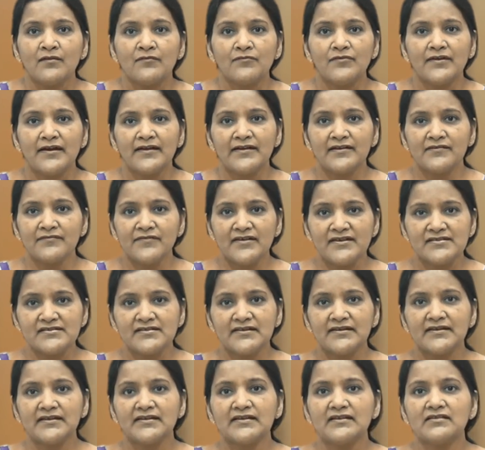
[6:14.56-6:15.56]
we had
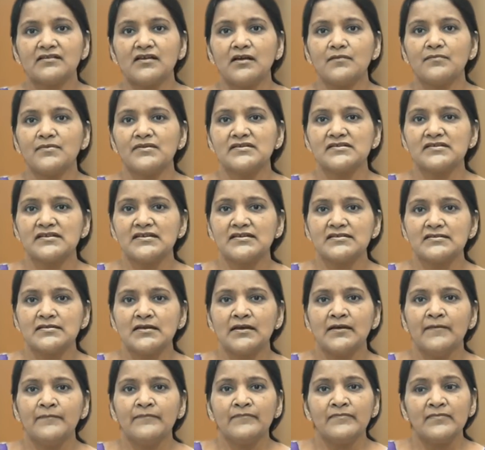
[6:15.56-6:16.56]
invested it in the business.
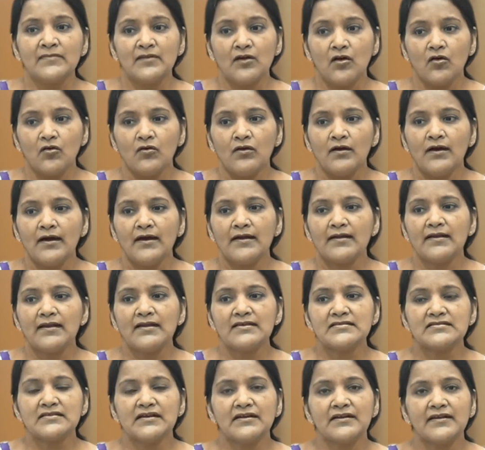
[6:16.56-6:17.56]
Now
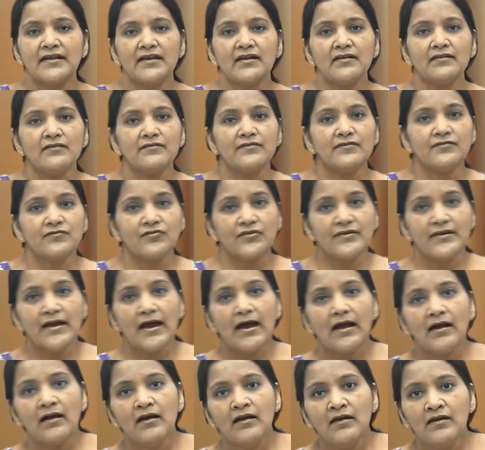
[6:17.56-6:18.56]
unless until we
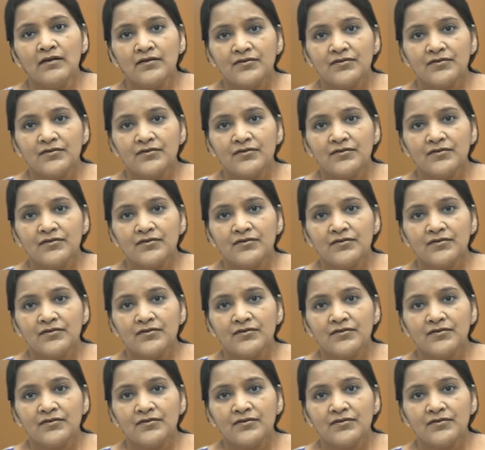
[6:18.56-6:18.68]
have